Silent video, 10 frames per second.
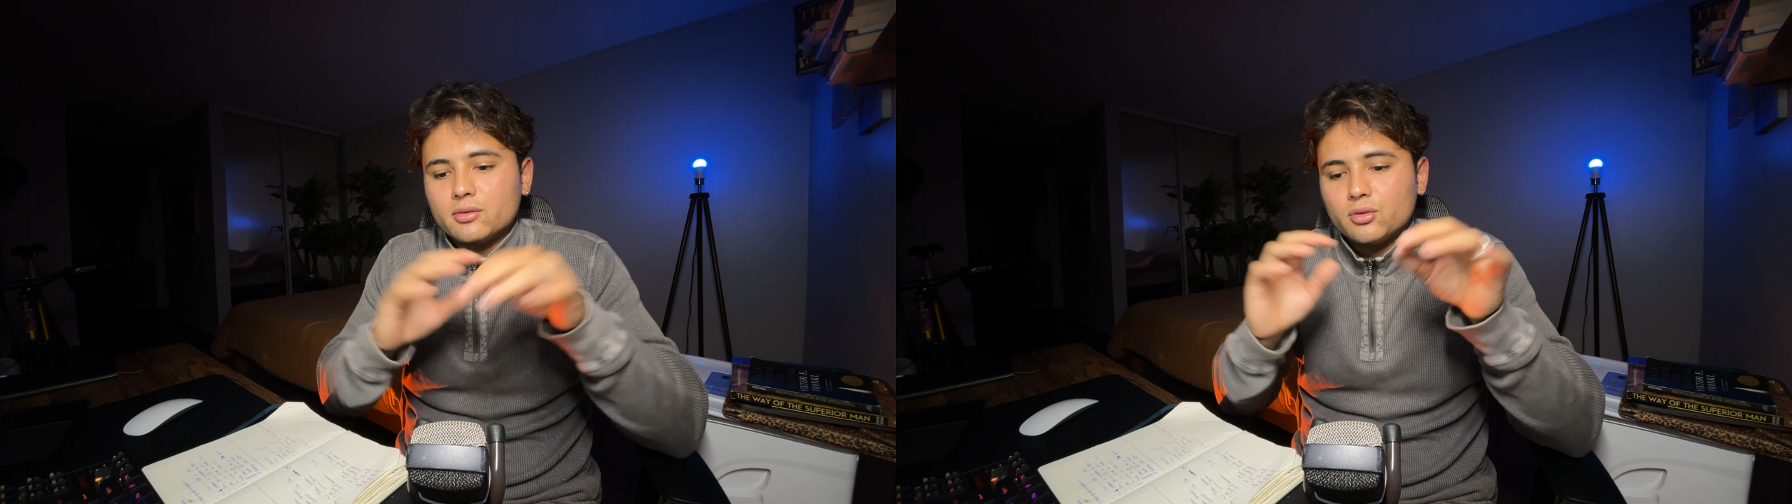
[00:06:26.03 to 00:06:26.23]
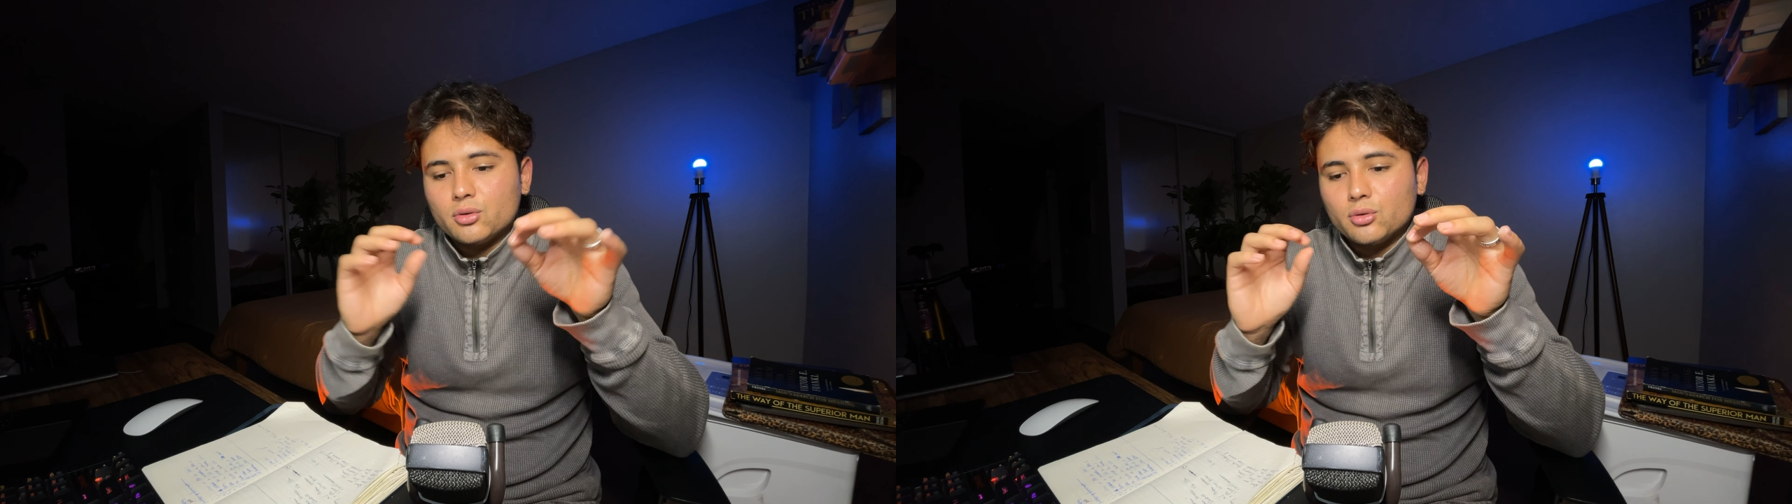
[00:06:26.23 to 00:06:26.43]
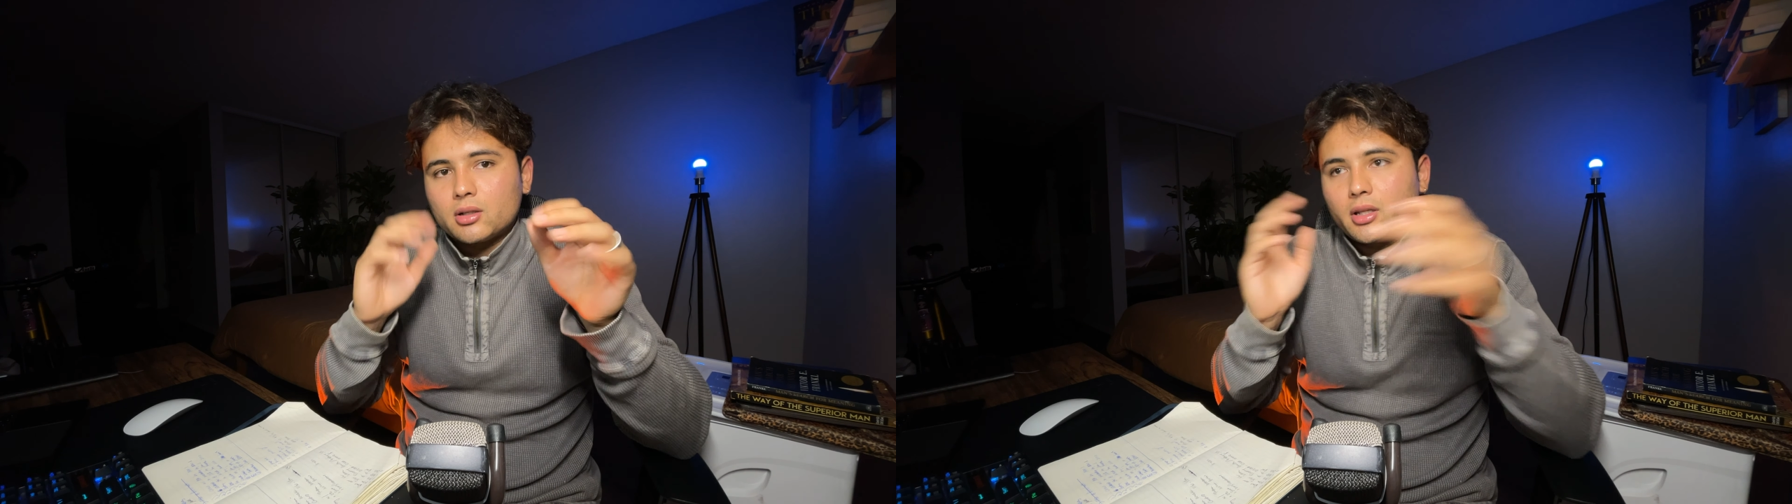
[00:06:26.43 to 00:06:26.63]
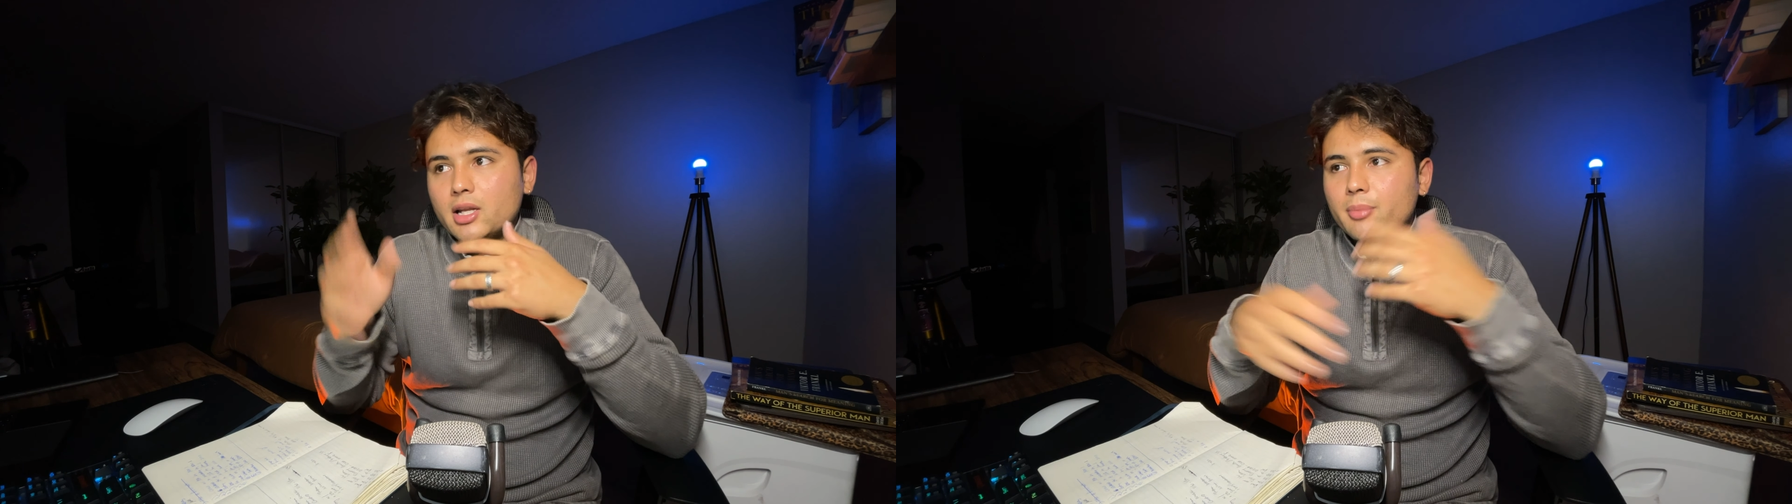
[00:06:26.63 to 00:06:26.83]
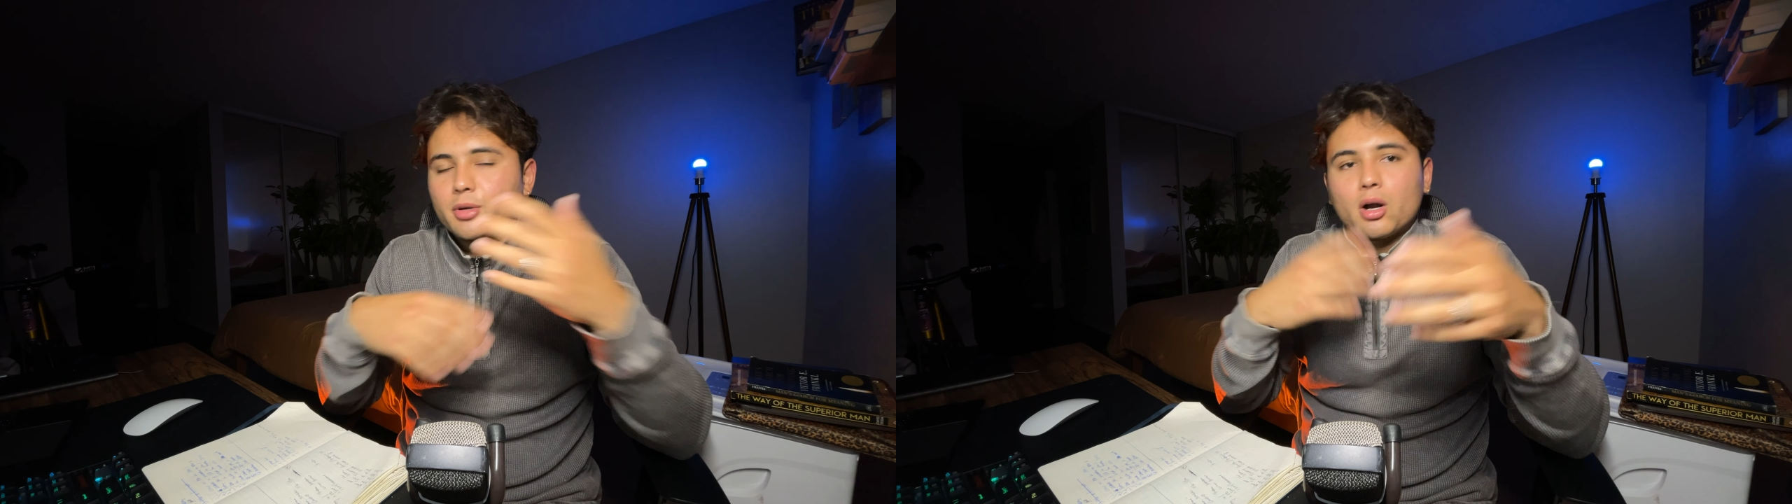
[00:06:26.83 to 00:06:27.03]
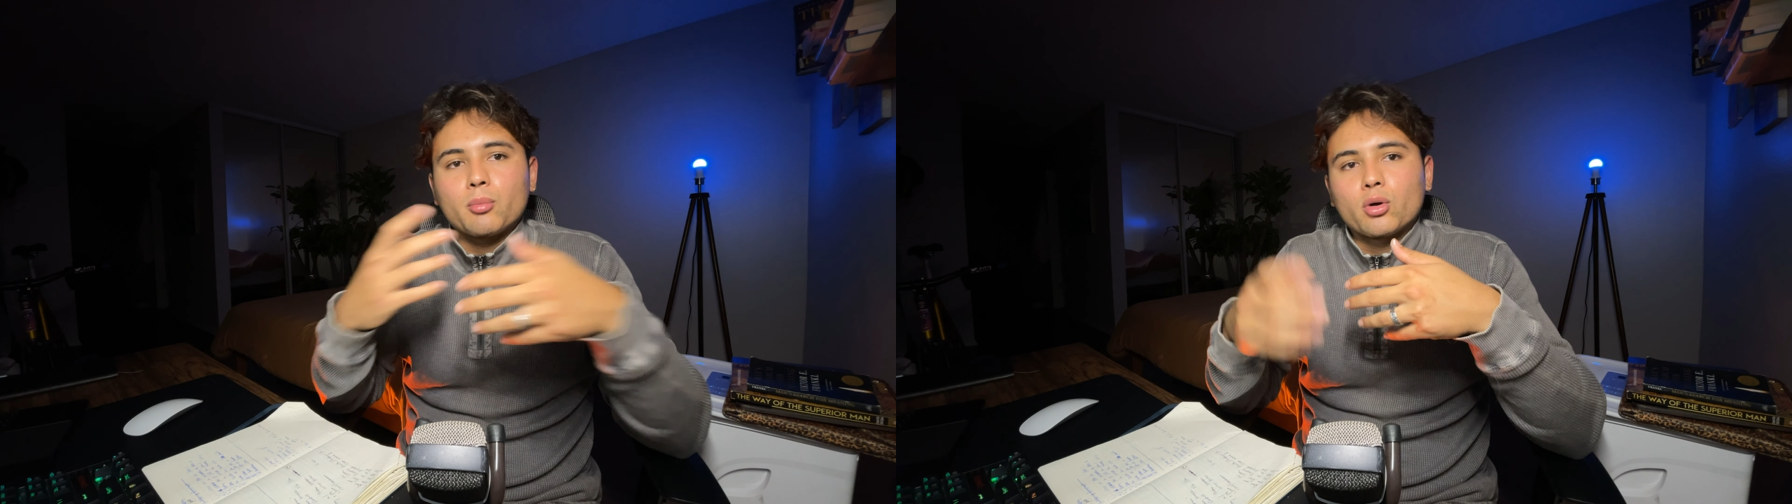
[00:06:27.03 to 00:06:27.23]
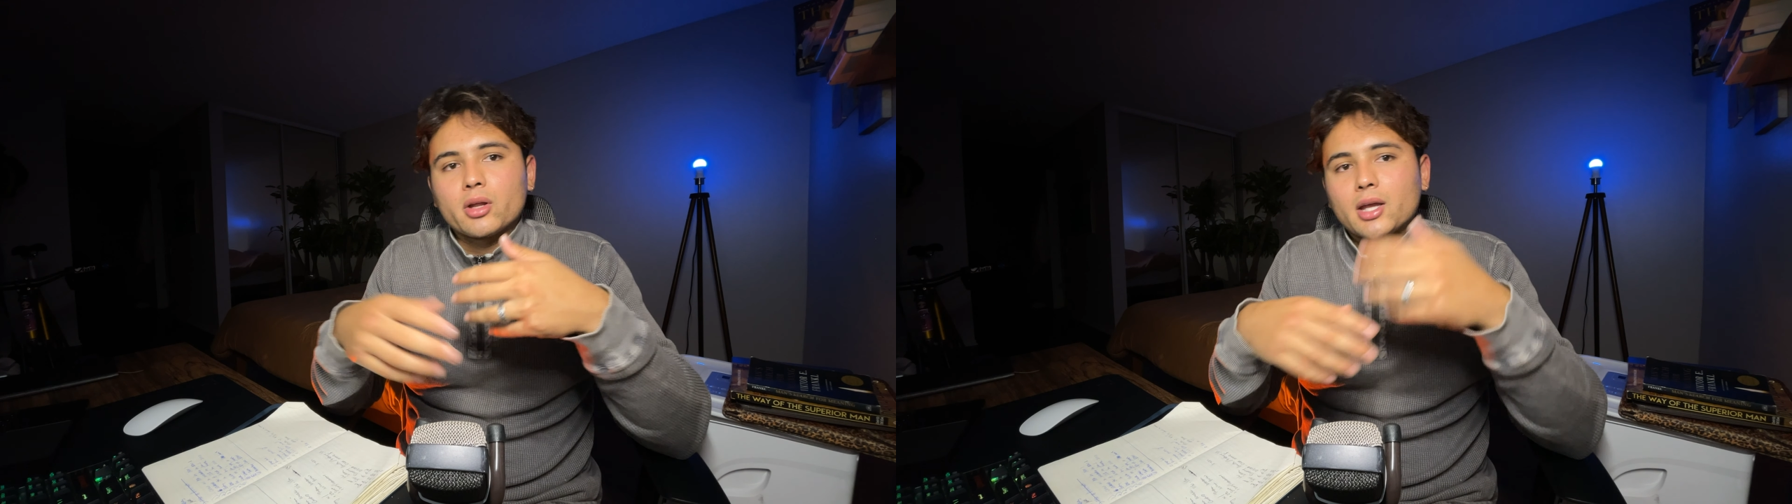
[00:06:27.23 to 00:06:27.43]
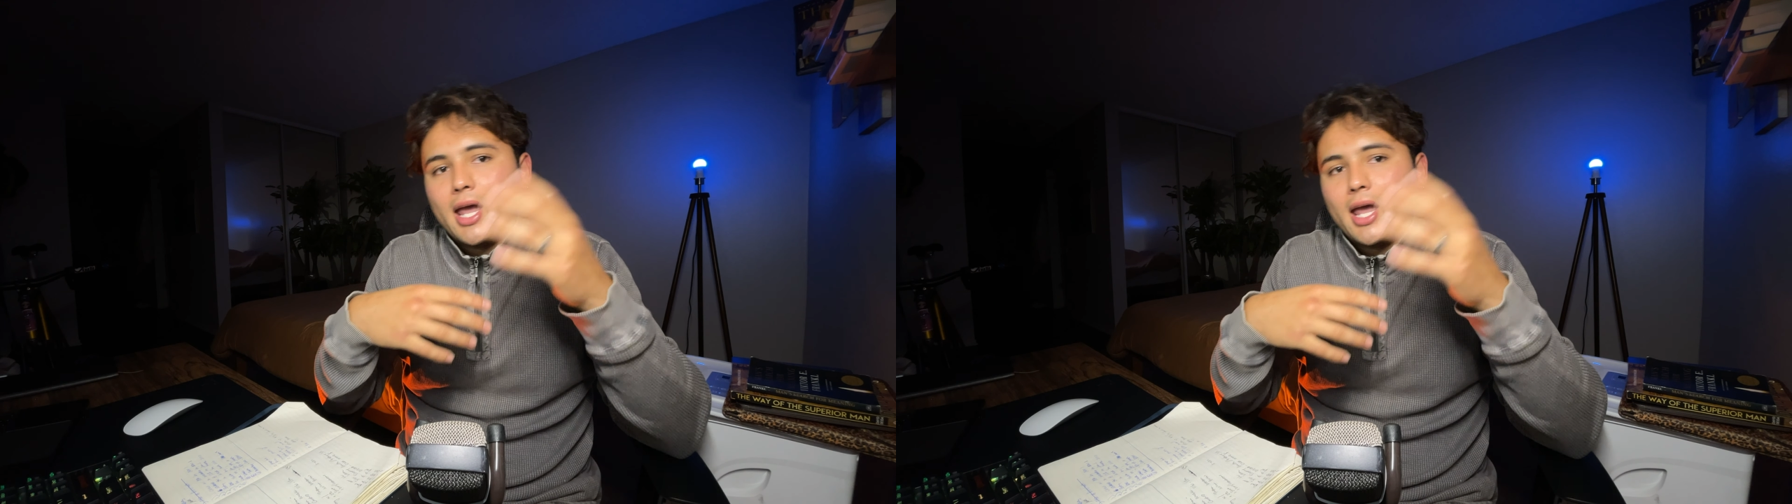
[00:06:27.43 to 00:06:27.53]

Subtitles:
to clean up your onboarding